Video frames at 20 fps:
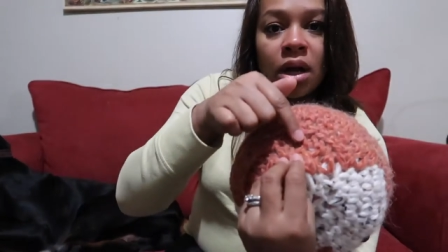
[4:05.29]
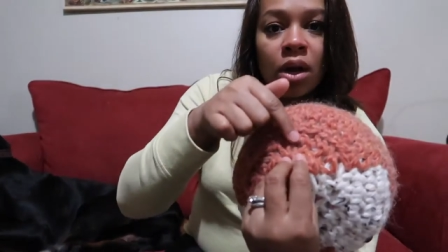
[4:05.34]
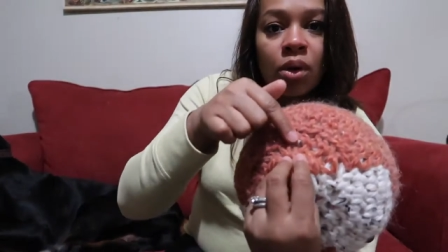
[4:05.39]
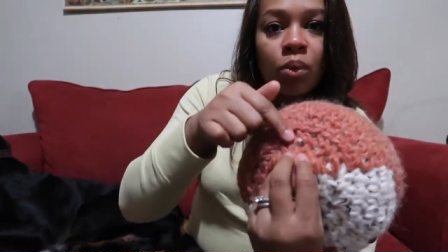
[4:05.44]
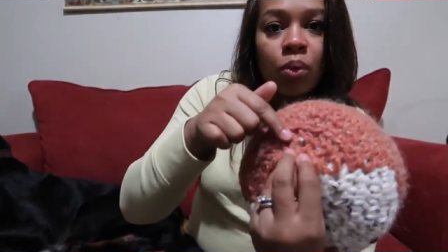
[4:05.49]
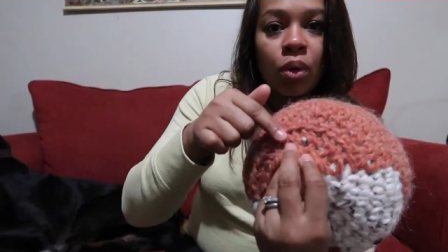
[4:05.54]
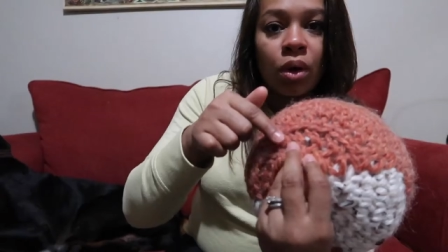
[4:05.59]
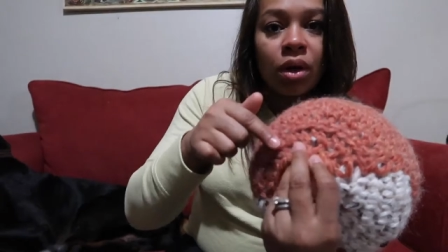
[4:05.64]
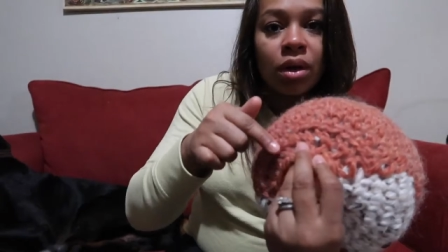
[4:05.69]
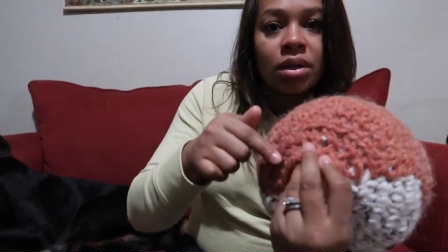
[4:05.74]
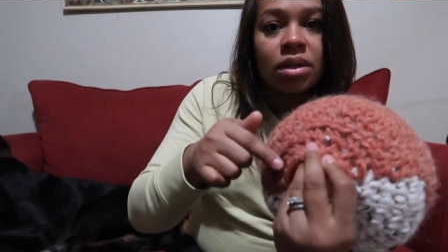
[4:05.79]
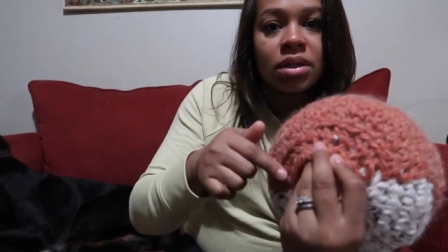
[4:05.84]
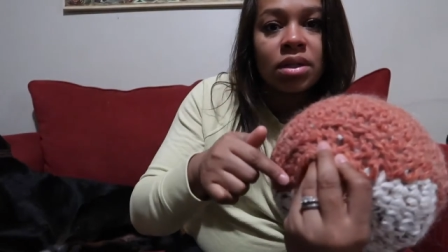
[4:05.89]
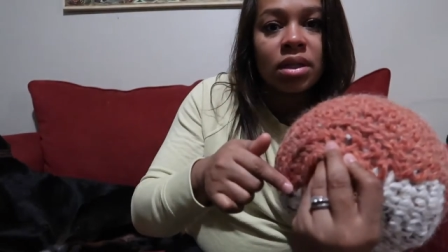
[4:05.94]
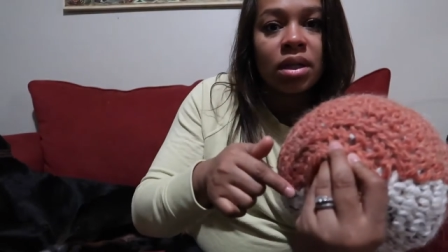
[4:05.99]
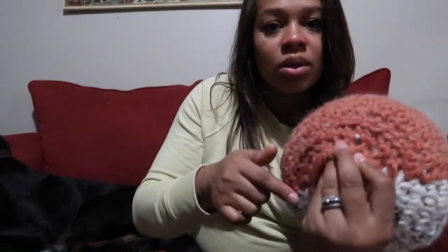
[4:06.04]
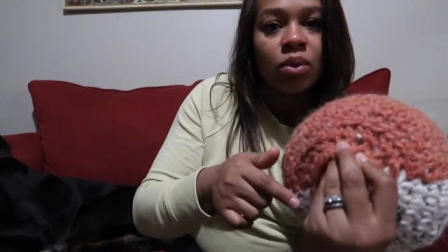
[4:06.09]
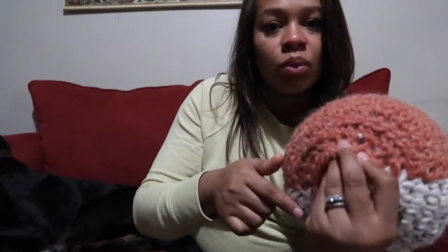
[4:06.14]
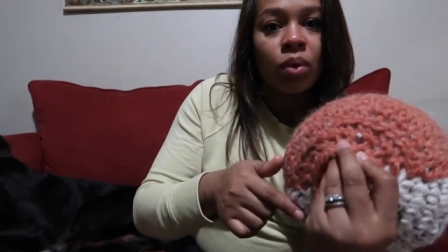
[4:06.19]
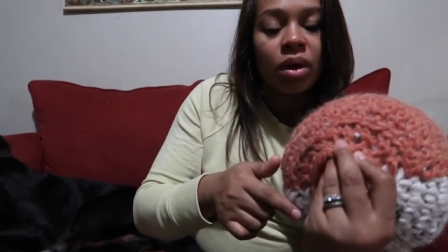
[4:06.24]
unworked
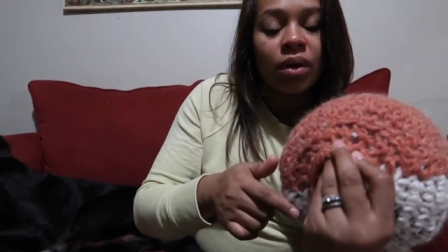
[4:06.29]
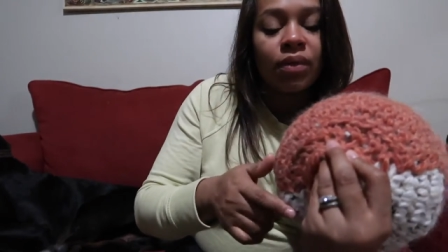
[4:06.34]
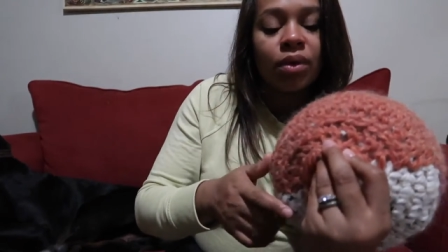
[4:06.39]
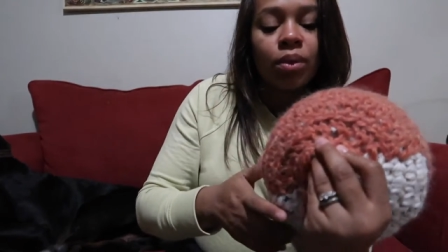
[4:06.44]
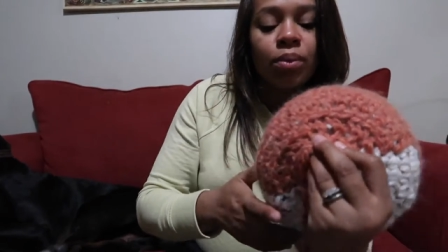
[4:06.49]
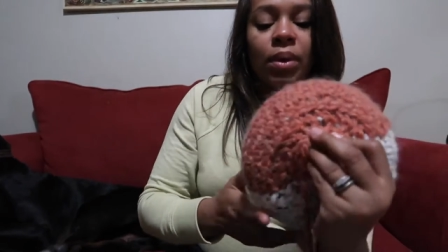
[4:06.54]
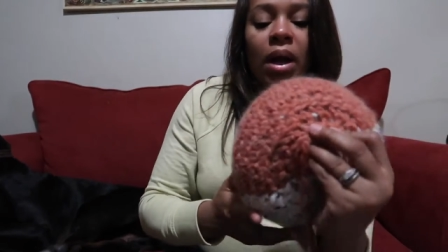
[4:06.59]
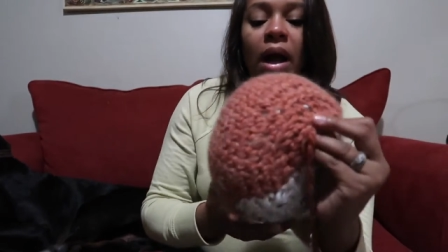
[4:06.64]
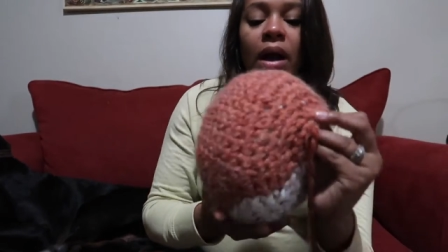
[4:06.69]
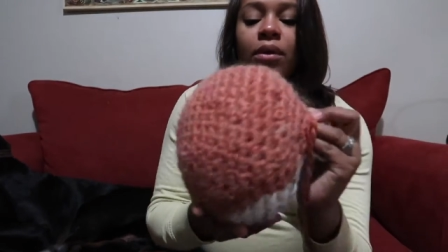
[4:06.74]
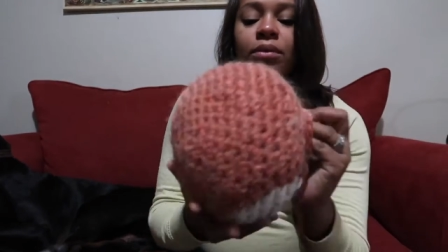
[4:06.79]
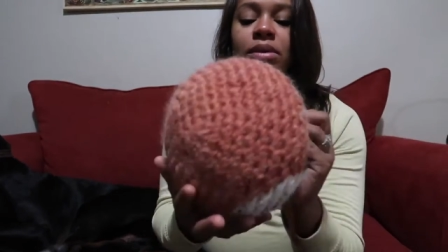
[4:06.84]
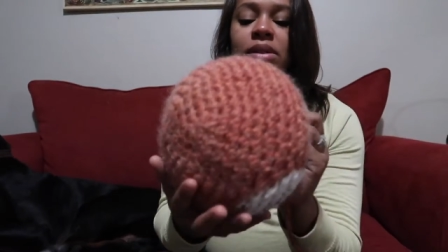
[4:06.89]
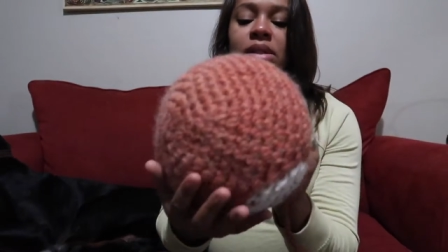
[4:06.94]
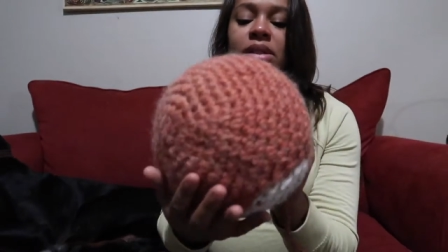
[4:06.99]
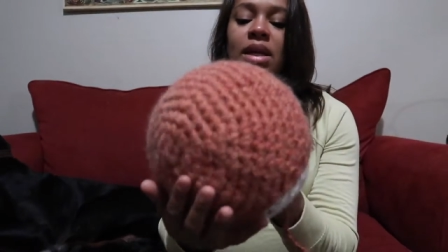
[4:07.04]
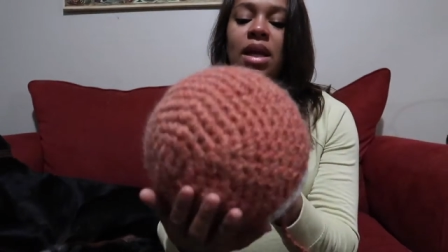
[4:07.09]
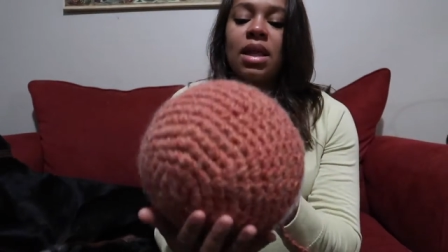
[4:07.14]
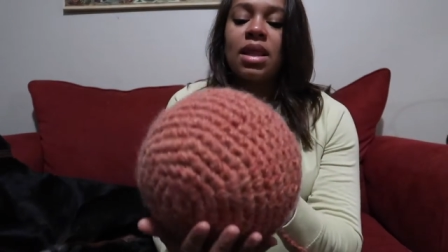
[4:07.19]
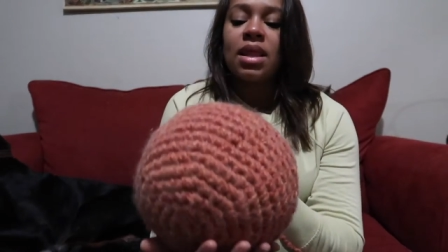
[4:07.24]
in one of the rounds,
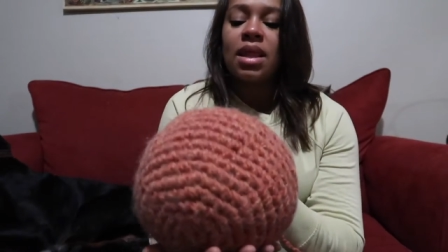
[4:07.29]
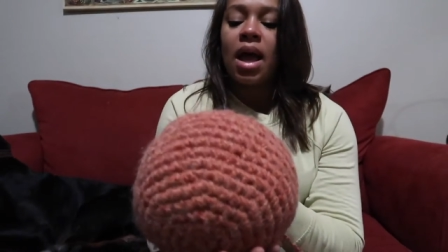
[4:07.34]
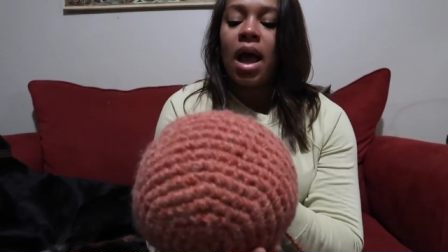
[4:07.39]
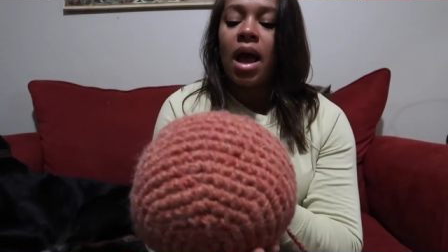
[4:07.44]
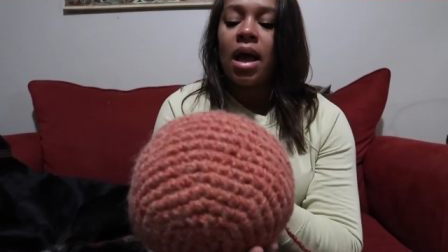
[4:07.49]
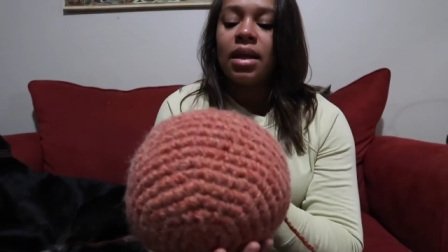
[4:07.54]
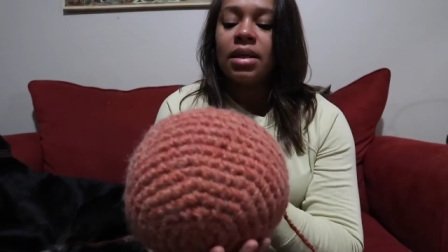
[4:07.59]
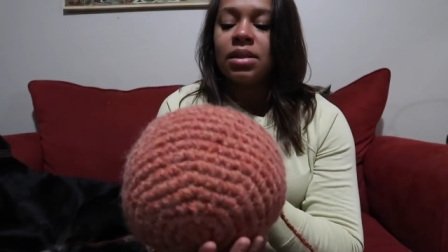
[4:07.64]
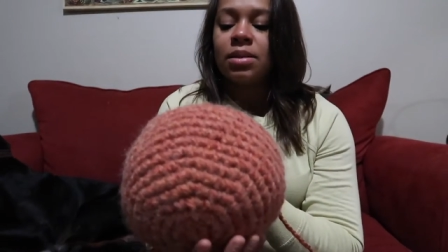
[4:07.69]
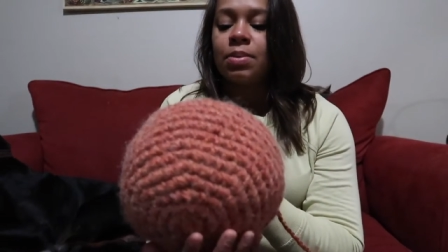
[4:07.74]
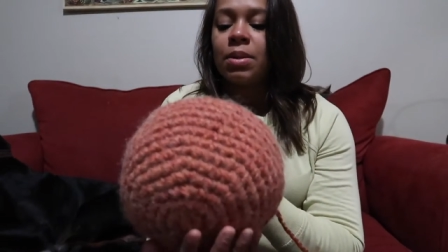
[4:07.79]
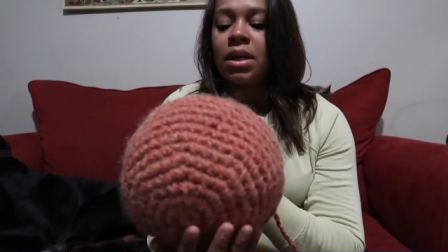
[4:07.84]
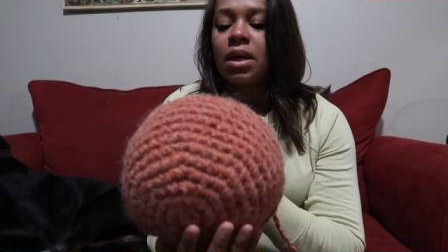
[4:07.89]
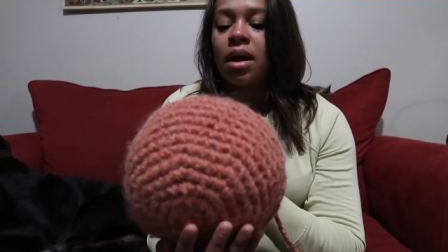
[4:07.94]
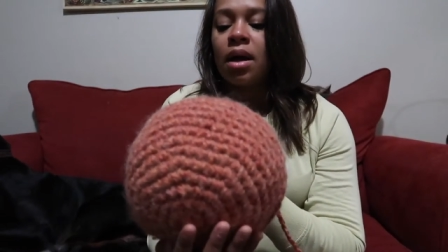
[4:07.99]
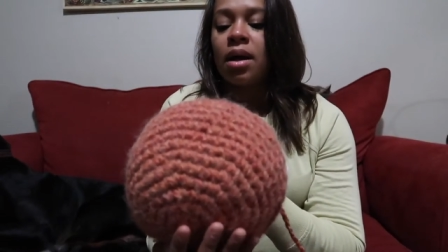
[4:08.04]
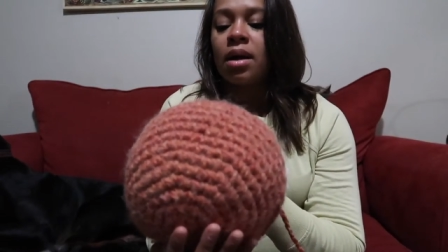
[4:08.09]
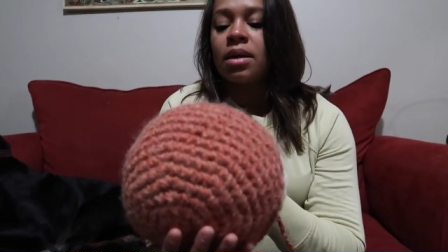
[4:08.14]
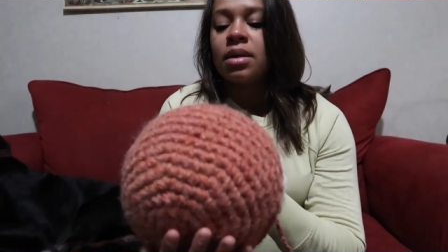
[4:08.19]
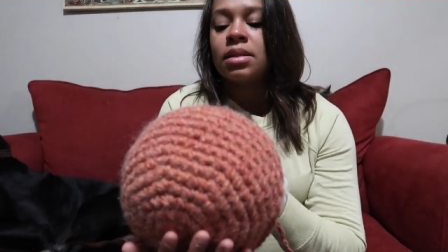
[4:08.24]
and that is
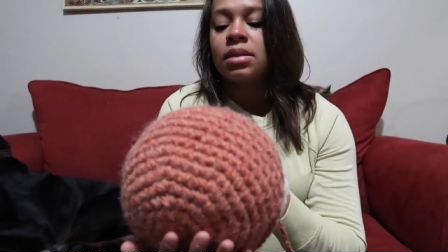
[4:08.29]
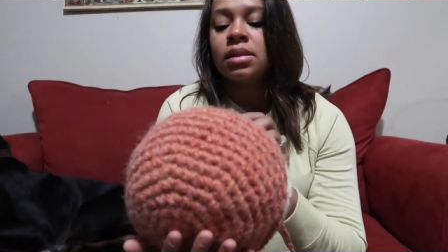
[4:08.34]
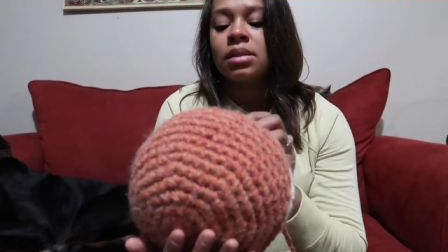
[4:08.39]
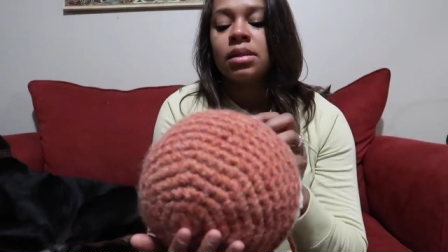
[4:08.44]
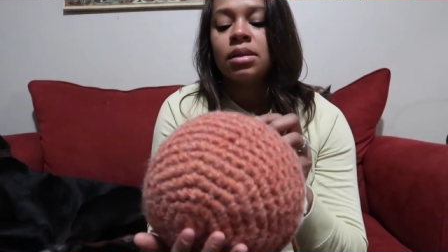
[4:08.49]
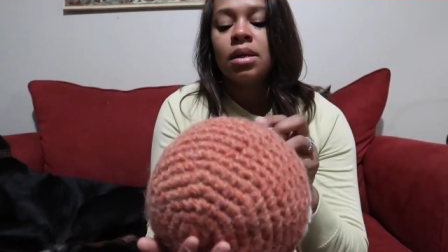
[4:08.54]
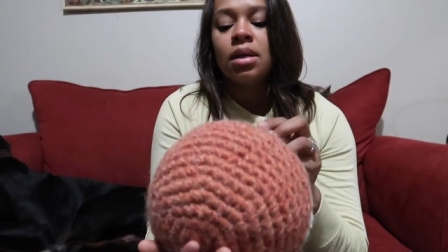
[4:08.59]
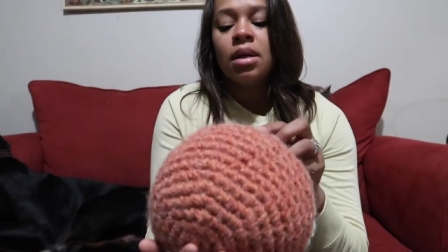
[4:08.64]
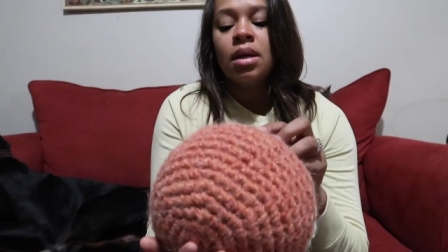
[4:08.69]
because